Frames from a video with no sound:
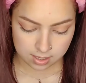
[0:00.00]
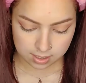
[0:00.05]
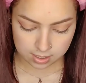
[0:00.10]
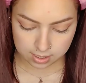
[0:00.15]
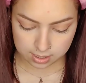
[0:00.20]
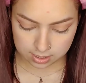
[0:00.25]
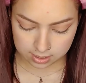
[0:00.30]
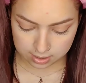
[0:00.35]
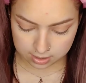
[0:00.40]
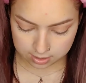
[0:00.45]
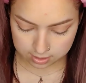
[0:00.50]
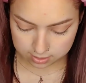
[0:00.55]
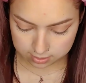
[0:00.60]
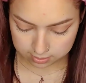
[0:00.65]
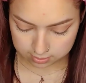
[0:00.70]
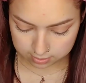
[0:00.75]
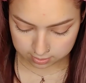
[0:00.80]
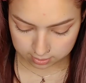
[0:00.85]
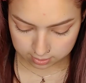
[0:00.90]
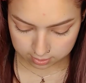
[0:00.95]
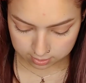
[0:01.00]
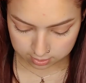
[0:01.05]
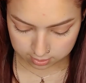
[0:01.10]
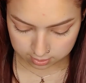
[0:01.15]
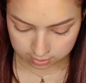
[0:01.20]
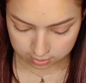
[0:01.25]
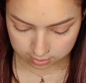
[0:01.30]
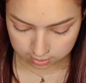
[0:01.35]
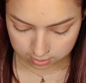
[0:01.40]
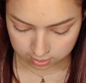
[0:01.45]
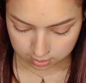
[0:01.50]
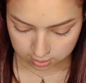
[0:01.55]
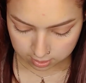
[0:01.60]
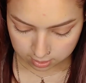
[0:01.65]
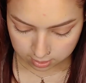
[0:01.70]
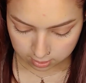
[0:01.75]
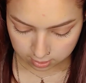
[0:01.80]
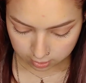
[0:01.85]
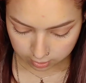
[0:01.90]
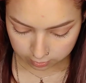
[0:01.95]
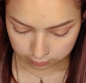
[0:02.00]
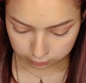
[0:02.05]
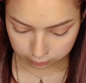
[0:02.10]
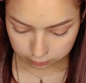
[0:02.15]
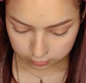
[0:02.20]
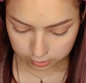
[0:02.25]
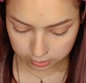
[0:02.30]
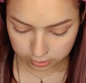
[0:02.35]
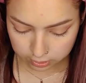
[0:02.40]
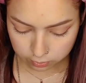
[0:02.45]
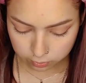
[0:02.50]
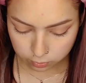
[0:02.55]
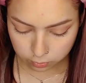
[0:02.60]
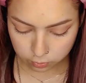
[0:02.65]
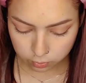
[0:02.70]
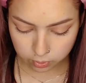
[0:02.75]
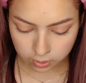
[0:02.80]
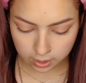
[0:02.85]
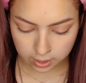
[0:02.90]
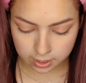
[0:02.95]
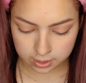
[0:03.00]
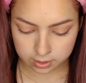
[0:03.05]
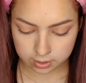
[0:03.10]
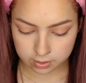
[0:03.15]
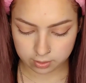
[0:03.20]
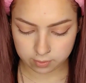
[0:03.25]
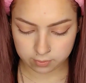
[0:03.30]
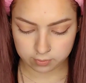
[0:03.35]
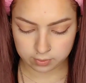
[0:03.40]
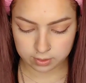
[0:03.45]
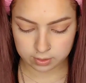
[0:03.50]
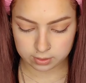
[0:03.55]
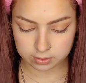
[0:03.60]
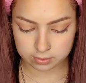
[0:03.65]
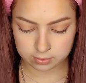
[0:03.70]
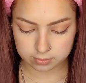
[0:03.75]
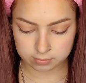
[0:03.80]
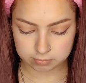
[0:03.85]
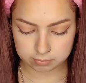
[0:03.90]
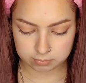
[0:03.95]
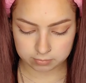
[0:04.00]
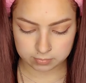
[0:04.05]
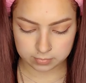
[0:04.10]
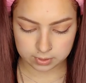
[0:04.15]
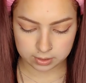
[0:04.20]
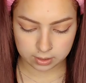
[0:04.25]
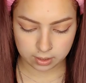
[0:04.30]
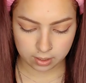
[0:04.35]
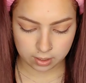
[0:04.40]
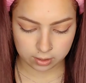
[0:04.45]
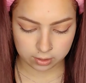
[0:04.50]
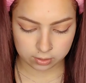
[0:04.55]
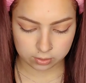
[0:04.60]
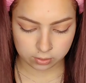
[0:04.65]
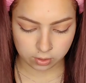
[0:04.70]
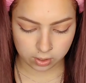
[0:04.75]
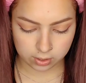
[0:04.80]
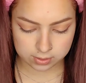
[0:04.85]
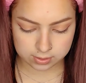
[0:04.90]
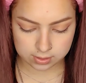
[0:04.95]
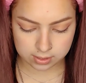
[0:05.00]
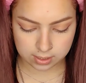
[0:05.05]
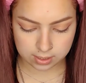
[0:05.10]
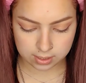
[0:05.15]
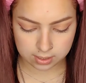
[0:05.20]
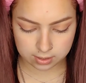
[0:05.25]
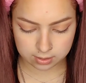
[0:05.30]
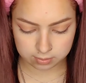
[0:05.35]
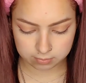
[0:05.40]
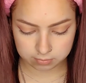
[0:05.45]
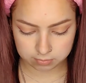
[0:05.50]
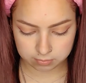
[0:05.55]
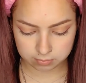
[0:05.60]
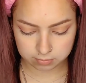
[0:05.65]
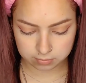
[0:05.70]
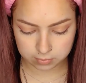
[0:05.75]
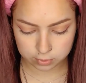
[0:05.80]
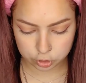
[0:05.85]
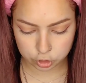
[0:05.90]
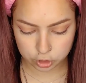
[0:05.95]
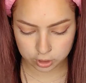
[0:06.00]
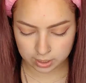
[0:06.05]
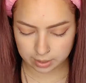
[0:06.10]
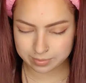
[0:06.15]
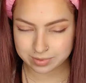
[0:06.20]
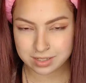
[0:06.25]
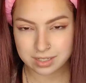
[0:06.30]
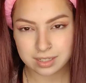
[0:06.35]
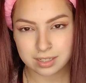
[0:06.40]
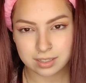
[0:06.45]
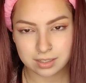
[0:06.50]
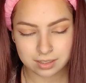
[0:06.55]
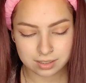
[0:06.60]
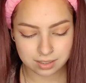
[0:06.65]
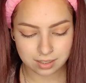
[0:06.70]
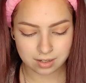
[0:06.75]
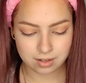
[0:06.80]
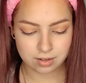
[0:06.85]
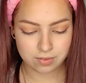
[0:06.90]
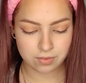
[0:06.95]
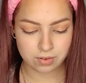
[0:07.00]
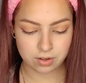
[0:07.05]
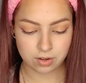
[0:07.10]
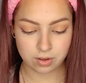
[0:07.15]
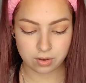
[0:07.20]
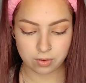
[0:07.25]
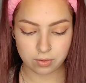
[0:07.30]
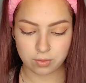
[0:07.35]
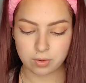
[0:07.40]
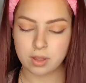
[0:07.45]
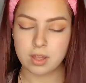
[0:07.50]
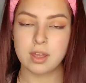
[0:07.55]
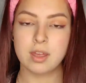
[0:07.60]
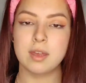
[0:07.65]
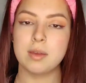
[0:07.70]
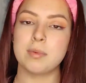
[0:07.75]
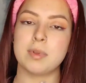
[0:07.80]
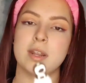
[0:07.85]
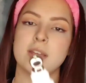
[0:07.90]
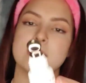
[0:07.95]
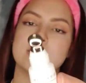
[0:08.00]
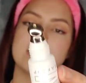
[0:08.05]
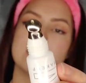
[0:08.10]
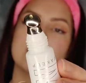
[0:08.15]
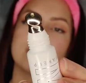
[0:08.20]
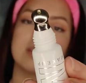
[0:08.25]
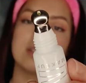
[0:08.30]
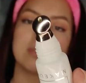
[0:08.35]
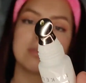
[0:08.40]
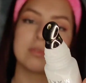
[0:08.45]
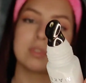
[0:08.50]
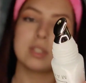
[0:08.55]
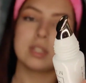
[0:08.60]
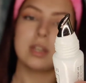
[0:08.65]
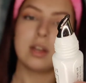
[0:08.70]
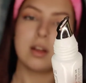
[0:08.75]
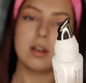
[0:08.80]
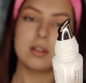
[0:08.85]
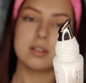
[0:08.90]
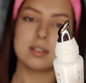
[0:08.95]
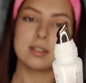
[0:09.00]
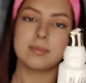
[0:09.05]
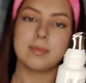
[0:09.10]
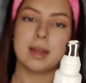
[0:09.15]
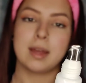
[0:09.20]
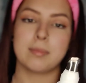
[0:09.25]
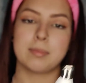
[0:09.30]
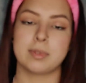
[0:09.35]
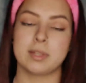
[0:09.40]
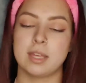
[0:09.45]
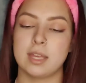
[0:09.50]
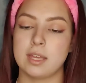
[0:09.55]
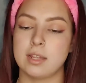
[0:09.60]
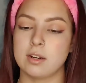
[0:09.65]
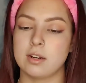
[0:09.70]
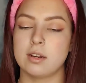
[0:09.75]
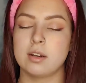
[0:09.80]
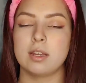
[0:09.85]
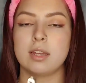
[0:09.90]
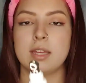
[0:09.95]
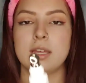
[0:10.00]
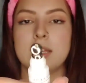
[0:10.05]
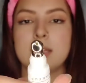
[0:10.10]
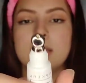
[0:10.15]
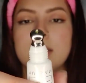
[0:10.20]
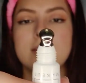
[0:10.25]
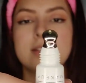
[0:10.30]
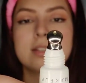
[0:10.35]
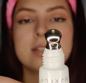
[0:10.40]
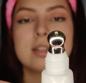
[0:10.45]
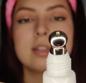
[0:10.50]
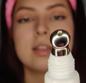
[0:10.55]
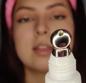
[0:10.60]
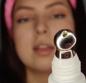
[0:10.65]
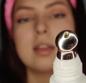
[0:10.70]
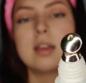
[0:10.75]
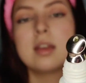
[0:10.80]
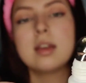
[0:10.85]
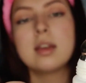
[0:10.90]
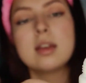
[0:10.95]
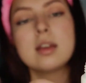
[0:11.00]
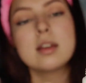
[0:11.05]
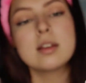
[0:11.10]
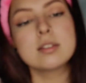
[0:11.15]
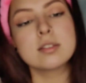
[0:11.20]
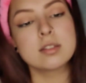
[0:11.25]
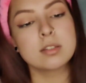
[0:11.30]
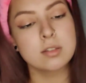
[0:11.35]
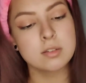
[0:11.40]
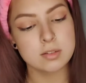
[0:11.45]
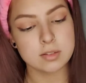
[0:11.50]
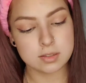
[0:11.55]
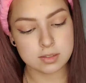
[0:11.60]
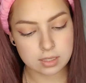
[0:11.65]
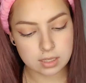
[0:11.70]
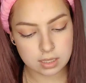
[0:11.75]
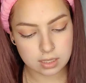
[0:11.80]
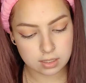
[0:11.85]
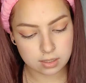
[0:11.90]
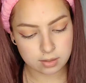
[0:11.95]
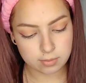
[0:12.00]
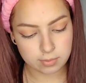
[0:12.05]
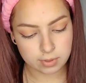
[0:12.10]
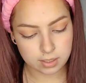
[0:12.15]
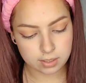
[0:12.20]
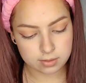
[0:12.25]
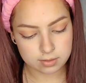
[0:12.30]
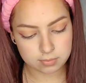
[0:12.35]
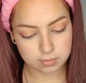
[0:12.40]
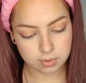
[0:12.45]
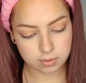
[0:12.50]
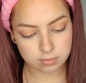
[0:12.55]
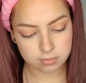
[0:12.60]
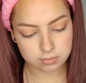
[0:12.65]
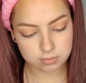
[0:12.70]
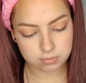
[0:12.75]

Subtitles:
It is a really cool kind of glossy chapstick. I don't even know. It has this really awesome applicator, and as you can see, let me get some.